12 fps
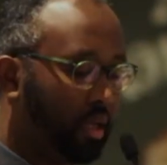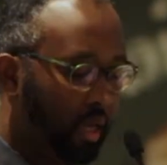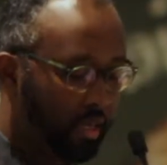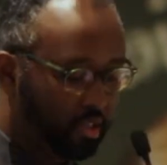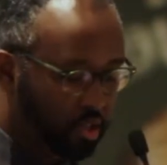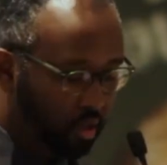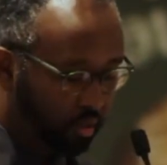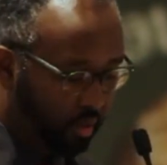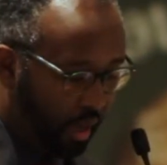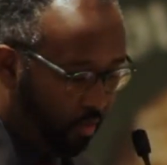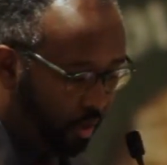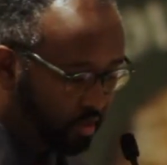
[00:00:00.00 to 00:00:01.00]
And so
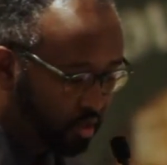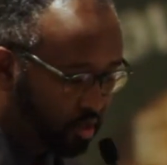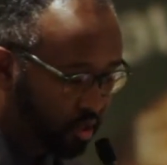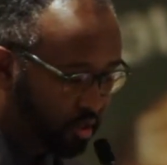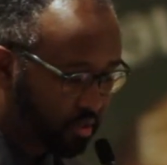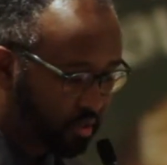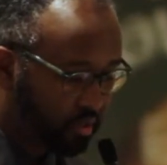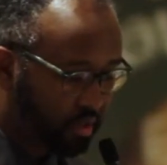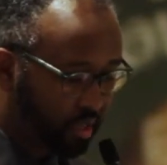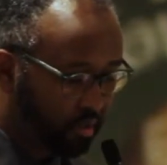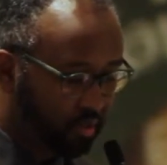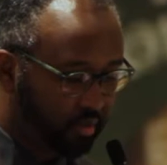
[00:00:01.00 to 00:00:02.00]
I want to just
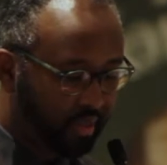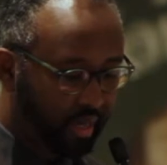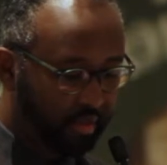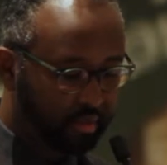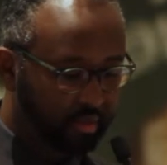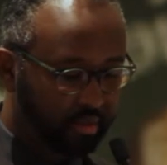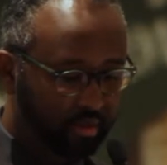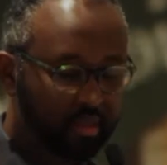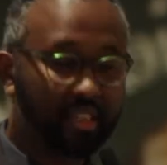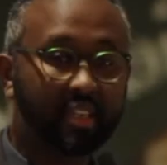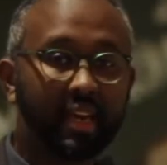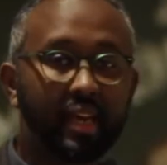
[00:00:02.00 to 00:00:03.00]
tell you that
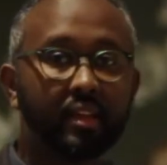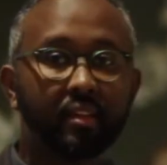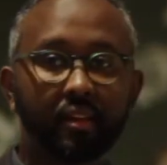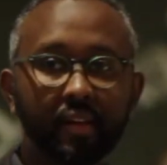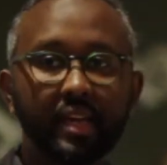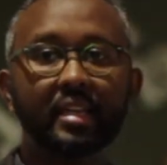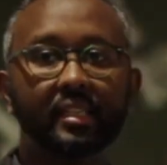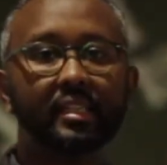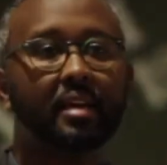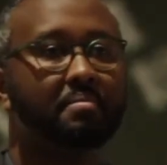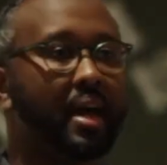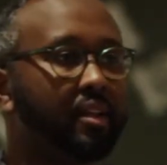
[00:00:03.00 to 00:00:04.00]
today there
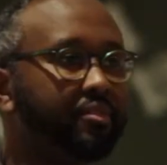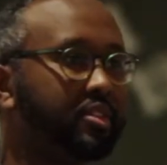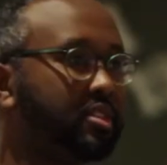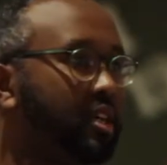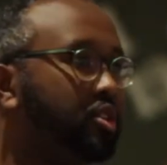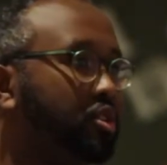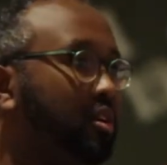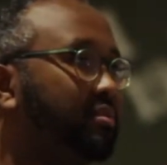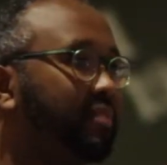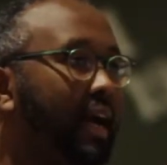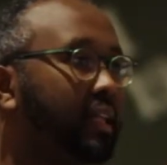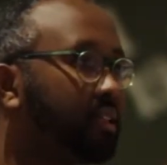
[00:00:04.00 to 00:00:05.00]
is a manifestation
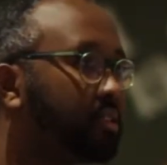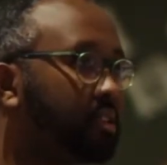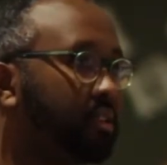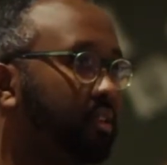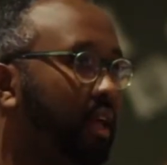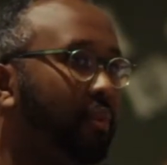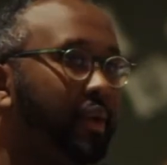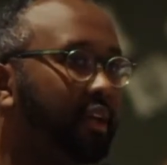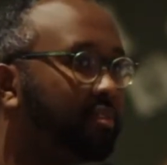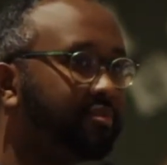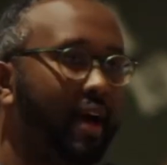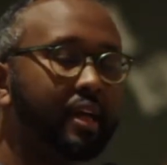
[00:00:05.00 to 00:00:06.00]
of violence that we
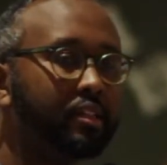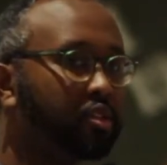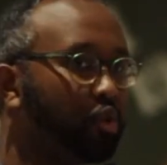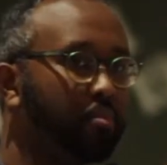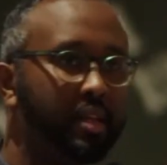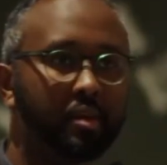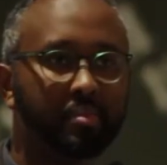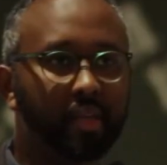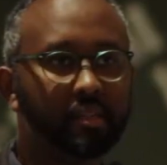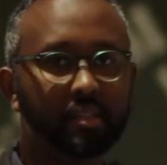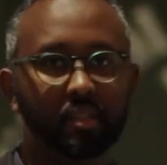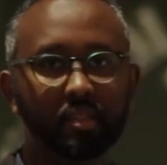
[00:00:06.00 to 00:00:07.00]
can find in so many
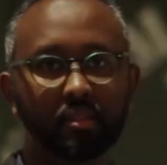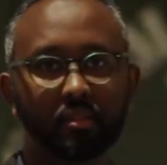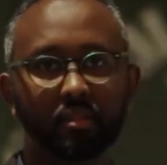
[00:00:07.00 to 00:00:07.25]
places.